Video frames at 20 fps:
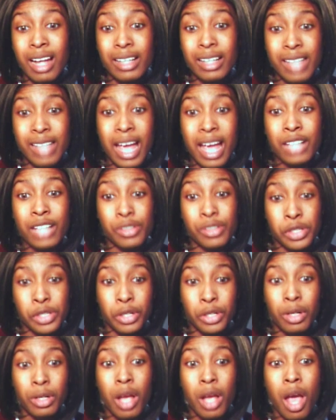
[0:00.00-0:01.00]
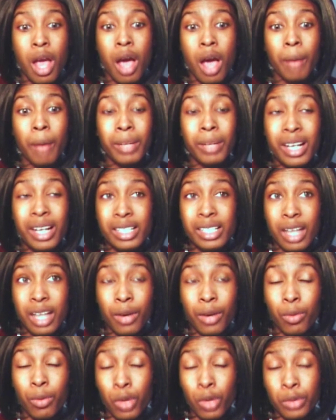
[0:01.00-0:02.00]
tax return because
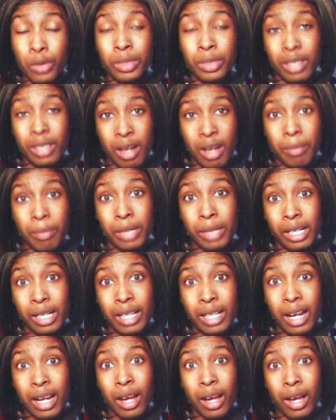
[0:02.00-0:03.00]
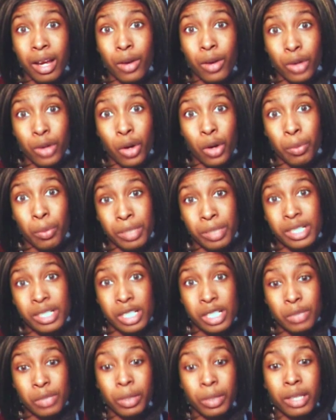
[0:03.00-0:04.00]
I work with the company that I own a home
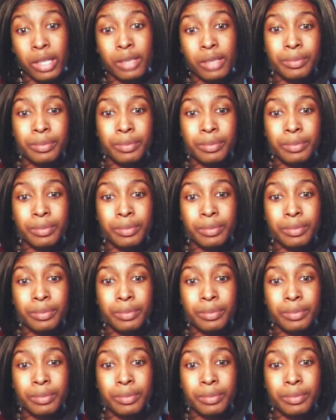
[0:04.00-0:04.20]
business with.